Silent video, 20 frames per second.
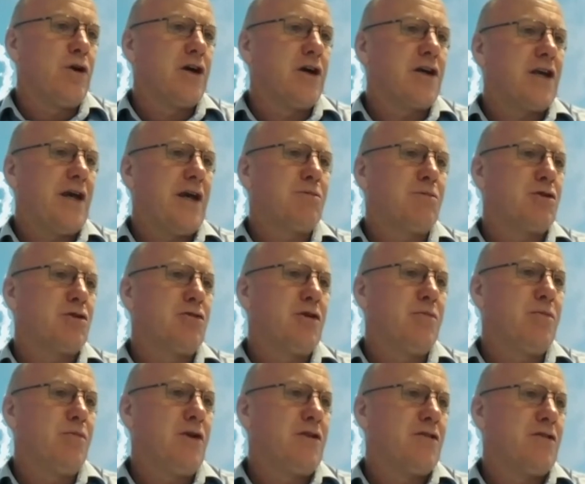are
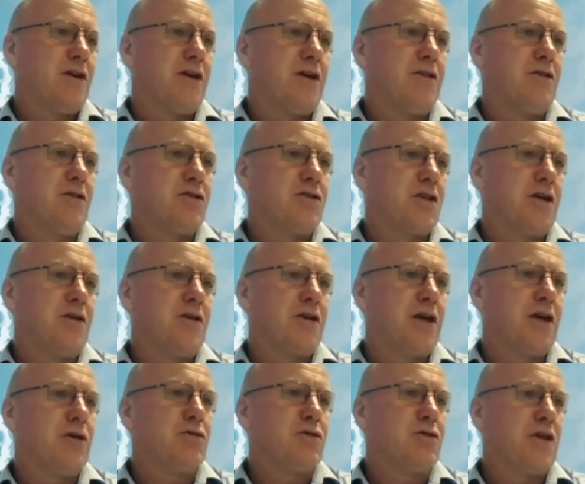capturing methane that's going to
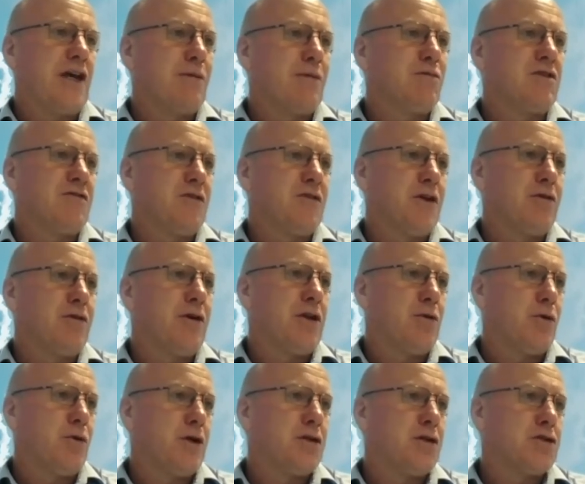go to the atmosphere
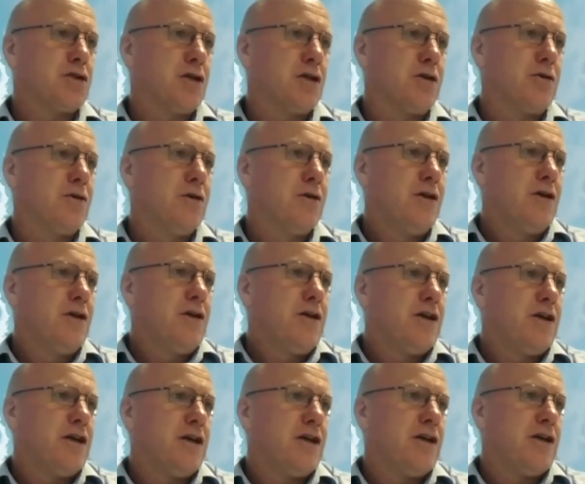anyway. So
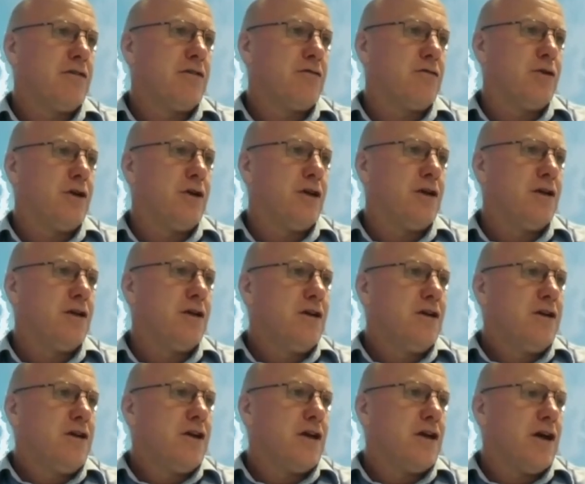if we,
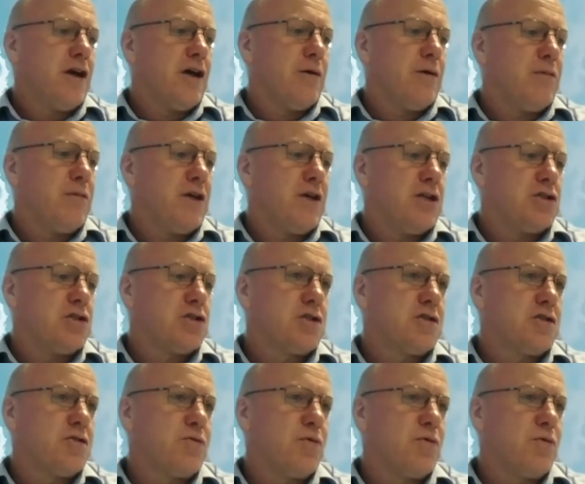um,
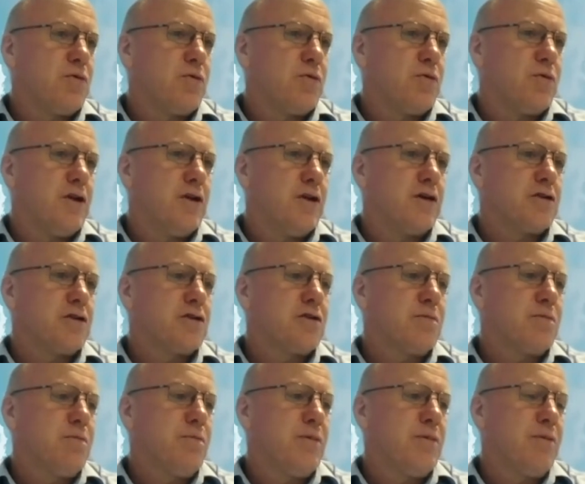it's we're not
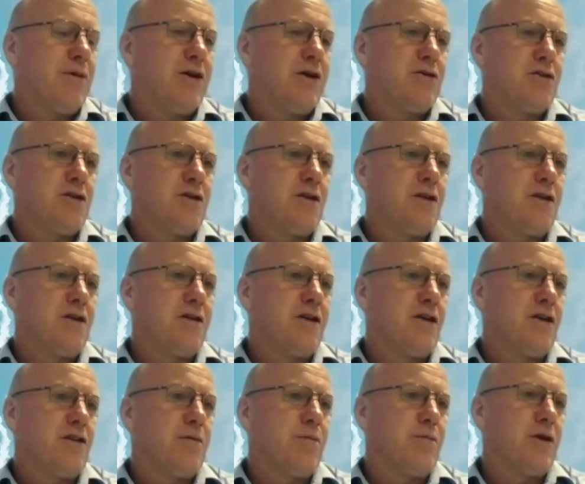promoting
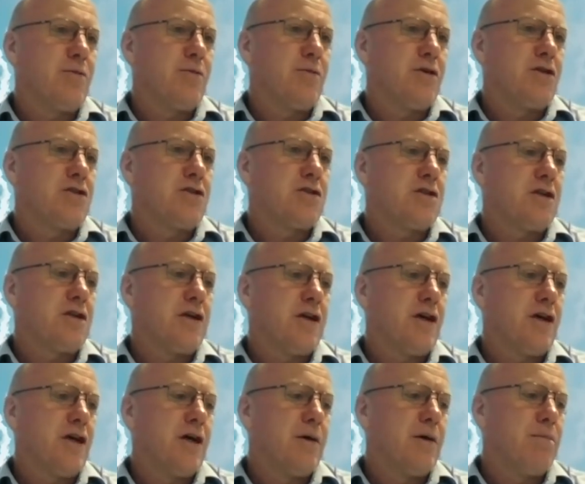at the moment
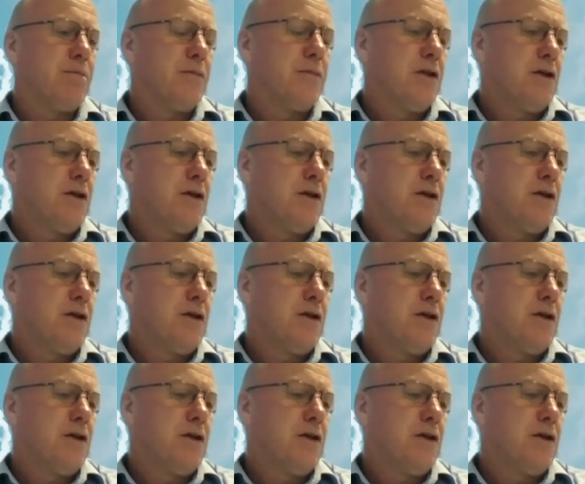um,